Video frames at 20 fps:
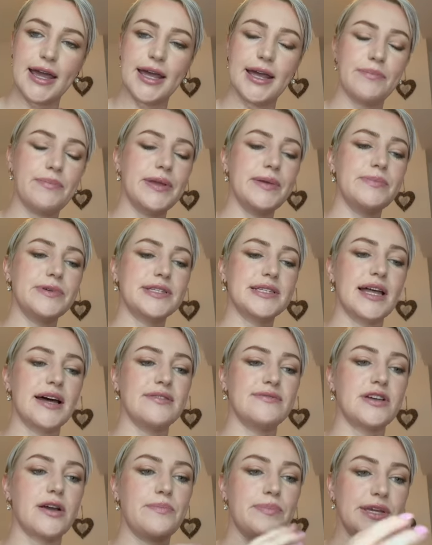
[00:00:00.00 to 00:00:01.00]
People's
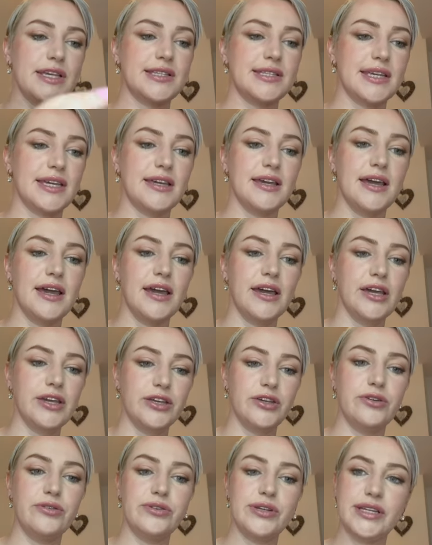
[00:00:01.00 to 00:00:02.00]
lives are busy.
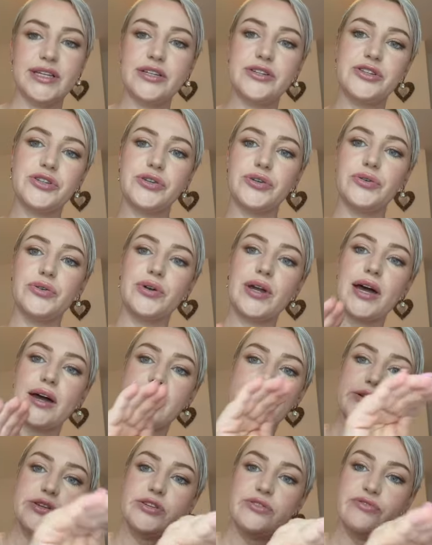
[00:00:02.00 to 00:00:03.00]
You need to
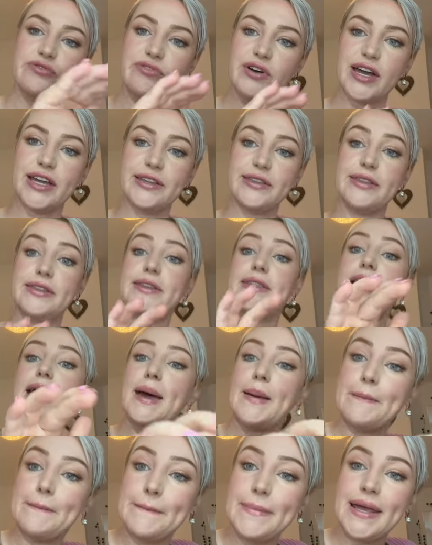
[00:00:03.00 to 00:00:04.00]
kind of find
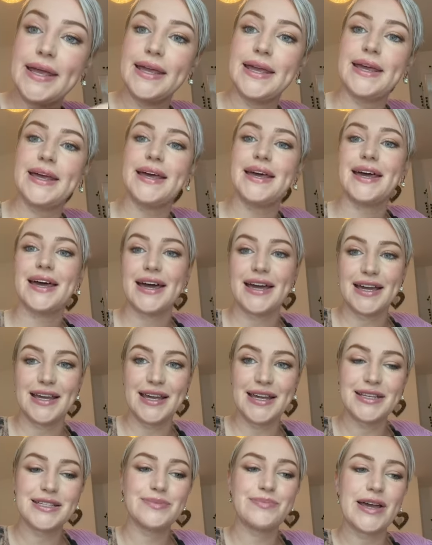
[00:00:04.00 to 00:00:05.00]
them,
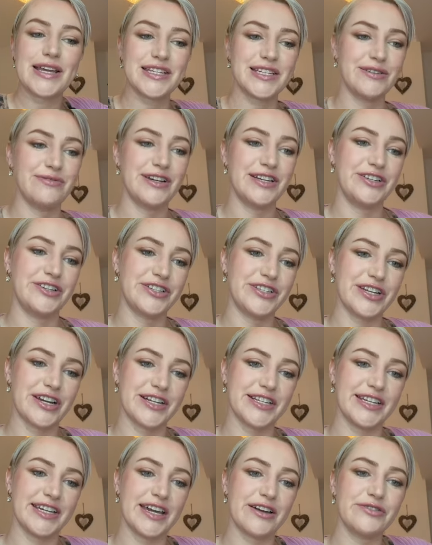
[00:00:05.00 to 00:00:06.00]
especially when you're
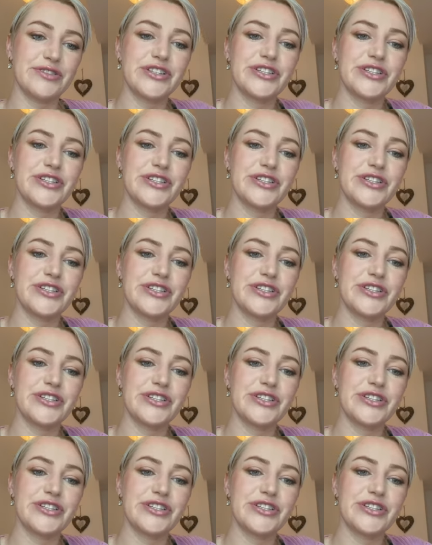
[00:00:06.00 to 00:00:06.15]
starting out.